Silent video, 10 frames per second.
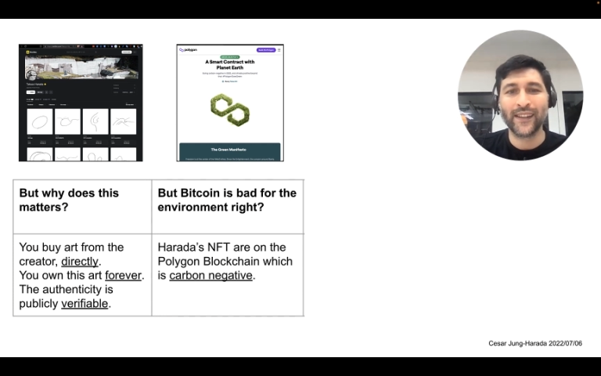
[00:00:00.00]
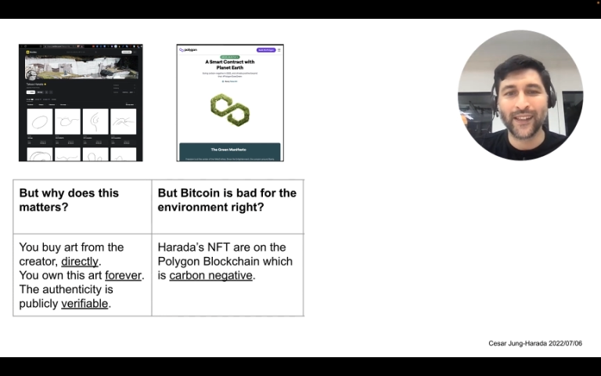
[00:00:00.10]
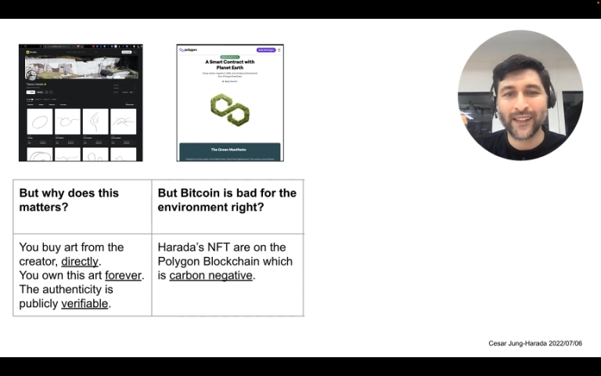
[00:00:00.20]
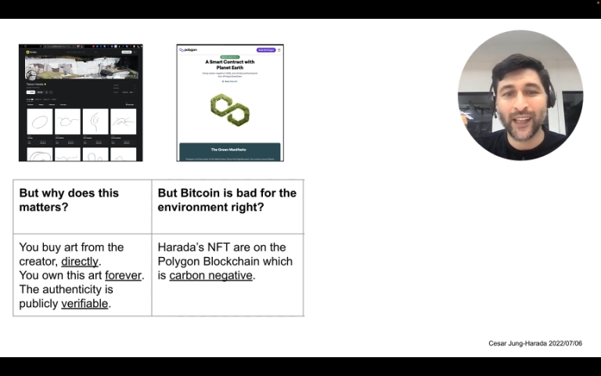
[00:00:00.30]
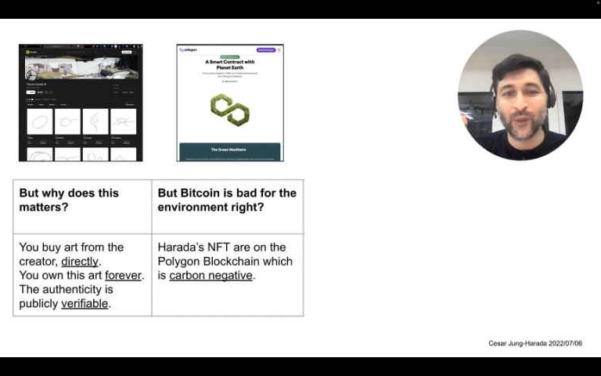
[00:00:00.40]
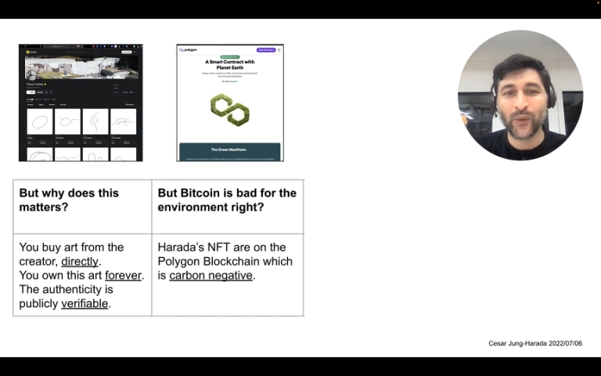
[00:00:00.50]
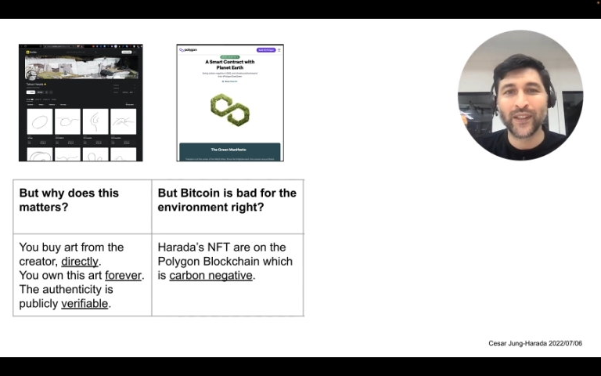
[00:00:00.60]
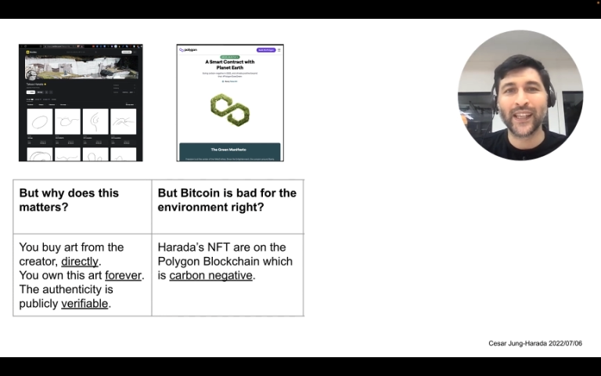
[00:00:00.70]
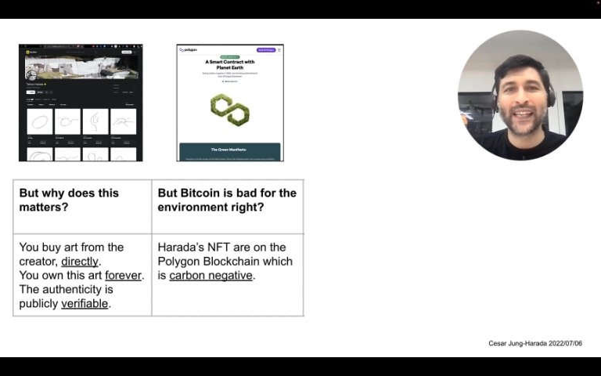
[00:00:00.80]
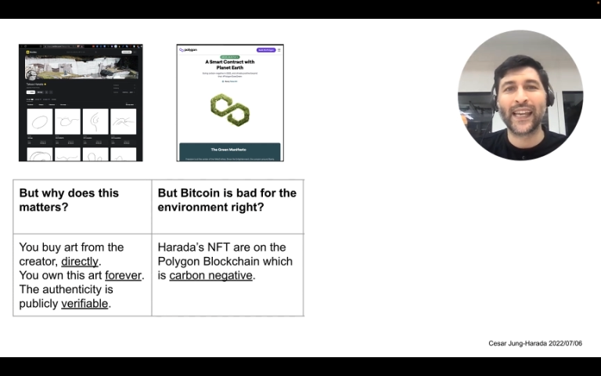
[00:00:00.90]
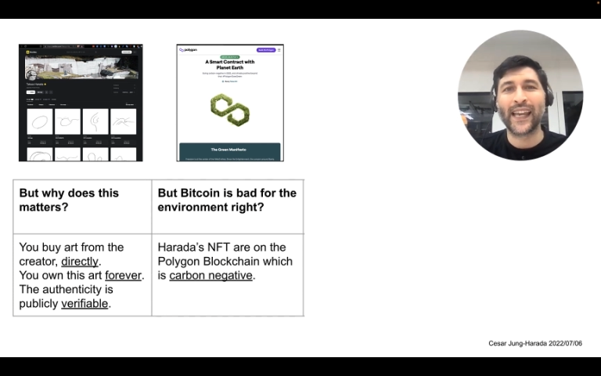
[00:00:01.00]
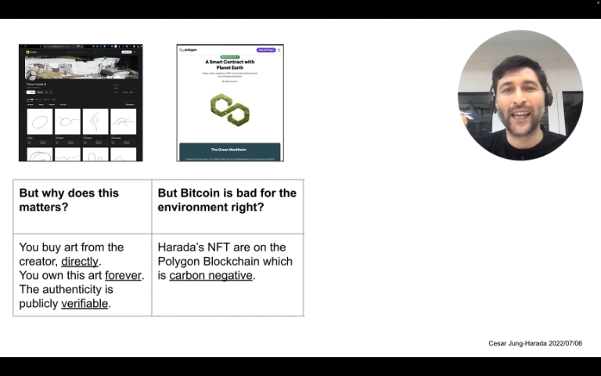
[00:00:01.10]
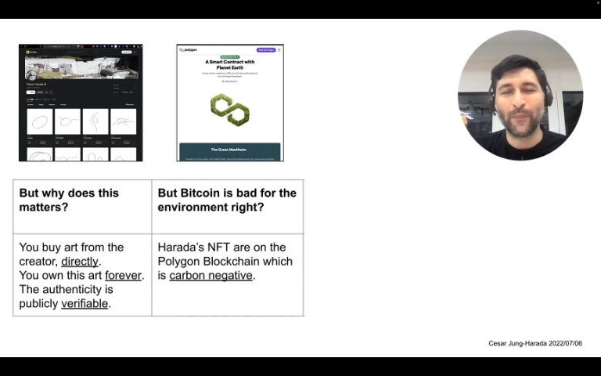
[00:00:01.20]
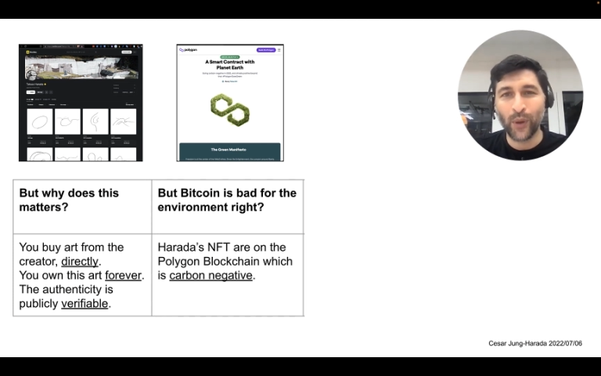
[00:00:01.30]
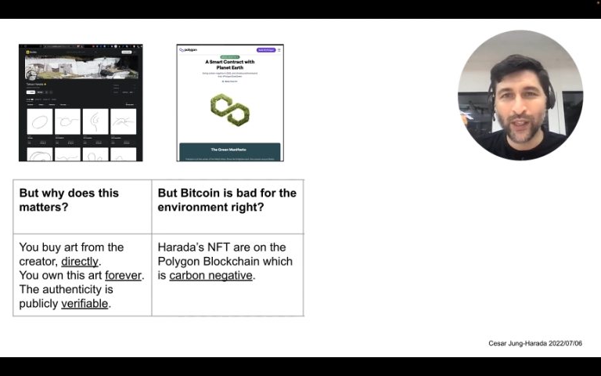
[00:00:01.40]
In this case, we're using
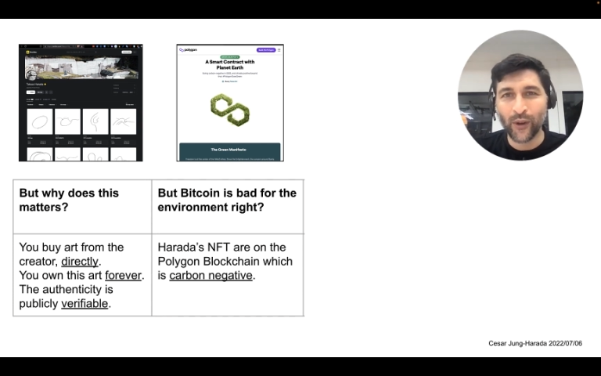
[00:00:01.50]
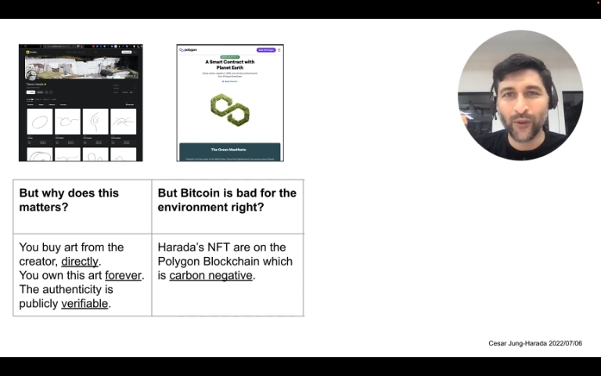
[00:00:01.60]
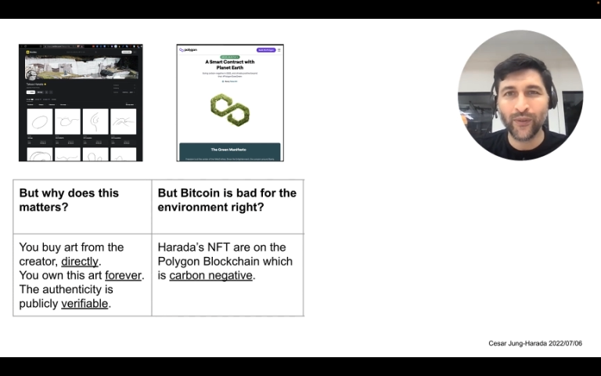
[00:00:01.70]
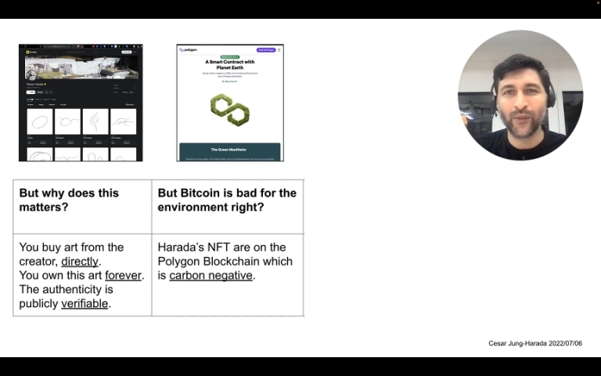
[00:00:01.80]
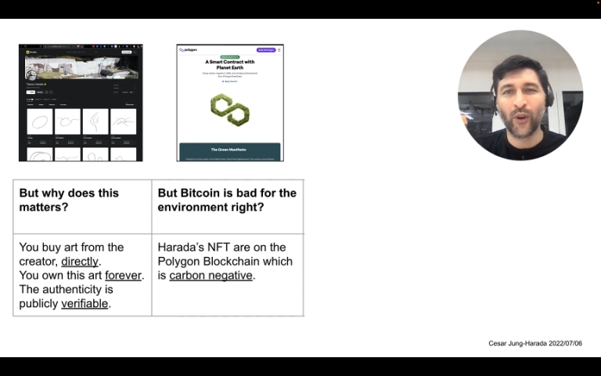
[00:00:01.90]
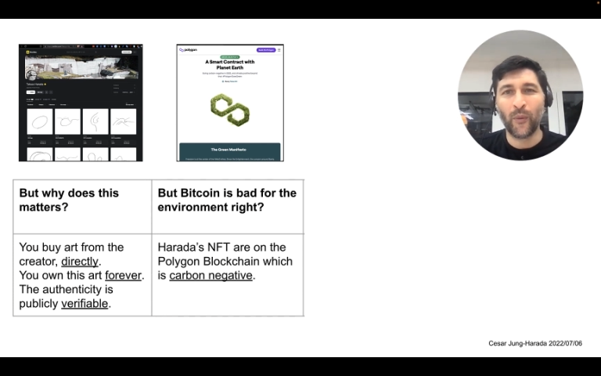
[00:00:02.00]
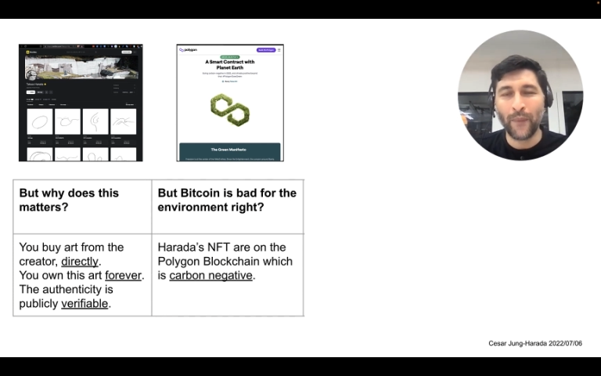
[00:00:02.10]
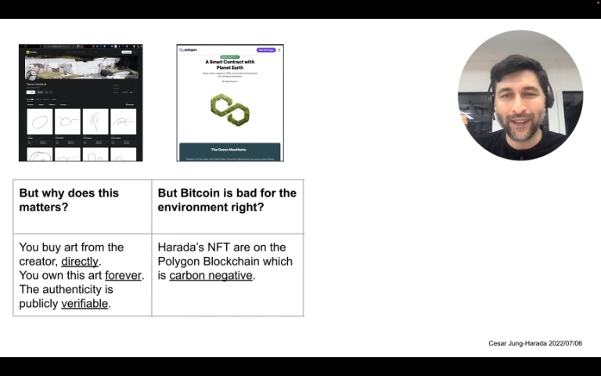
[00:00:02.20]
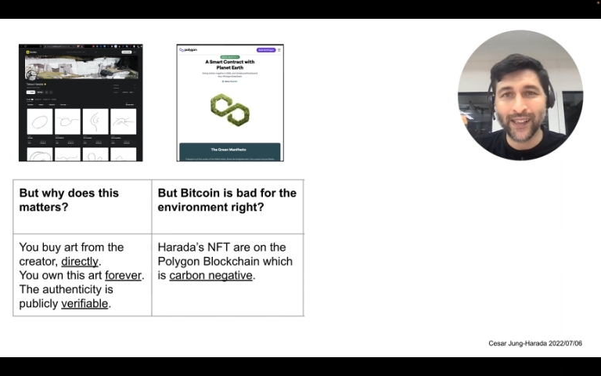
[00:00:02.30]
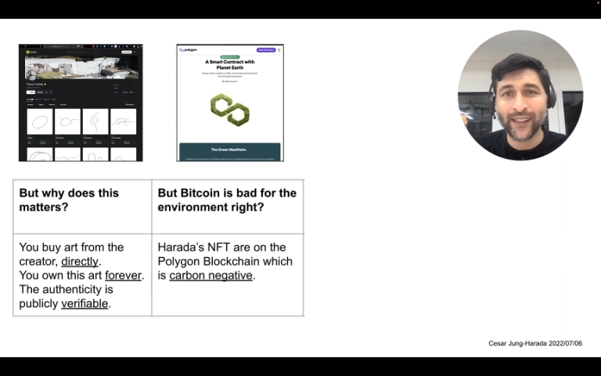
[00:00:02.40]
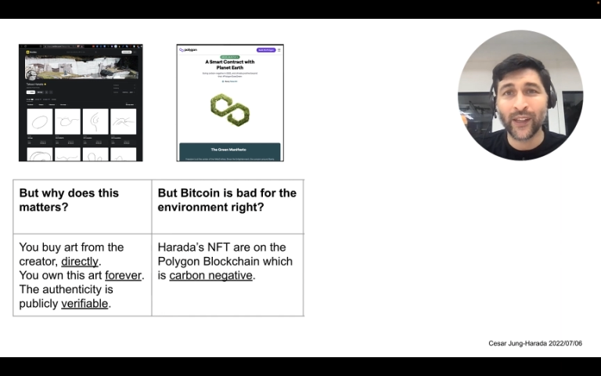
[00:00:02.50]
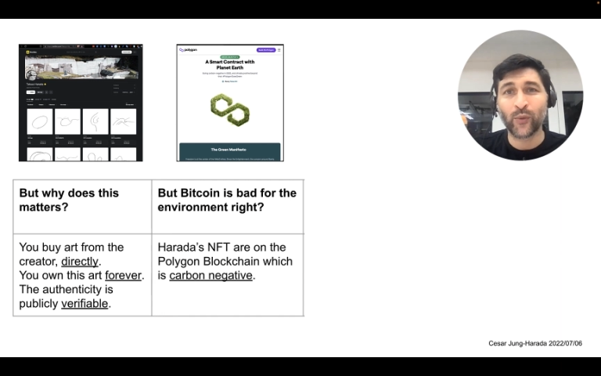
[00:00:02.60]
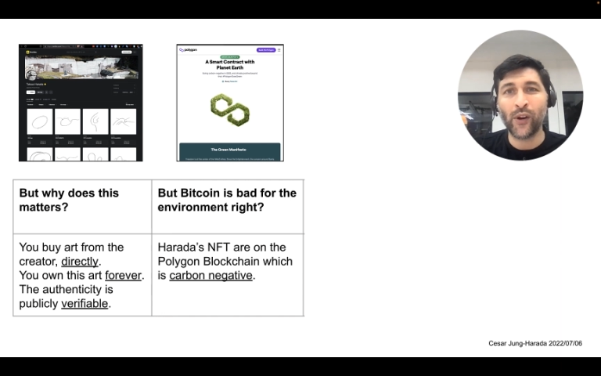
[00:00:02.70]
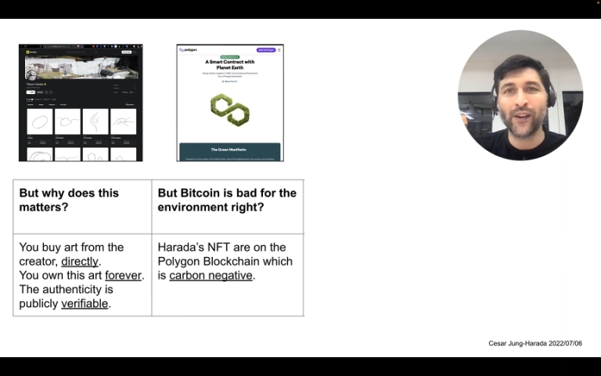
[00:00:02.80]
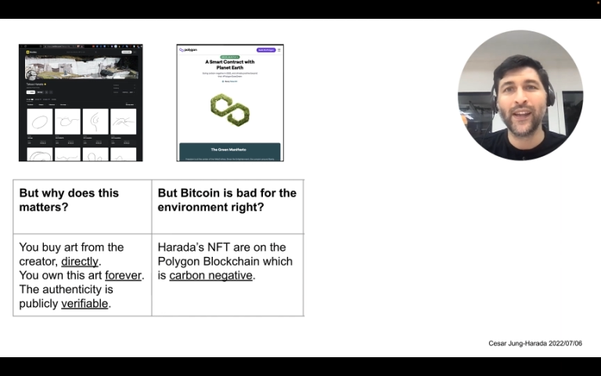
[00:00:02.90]
Polygon or MATIC
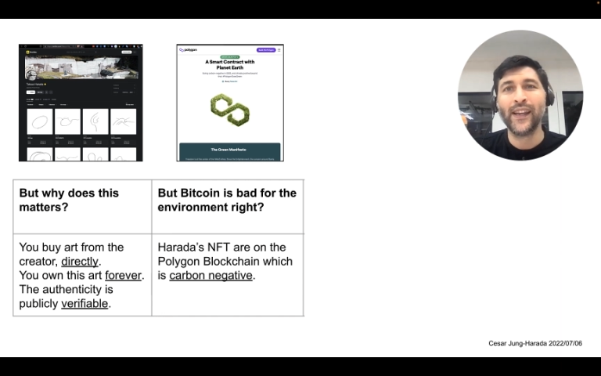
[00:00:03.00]
network,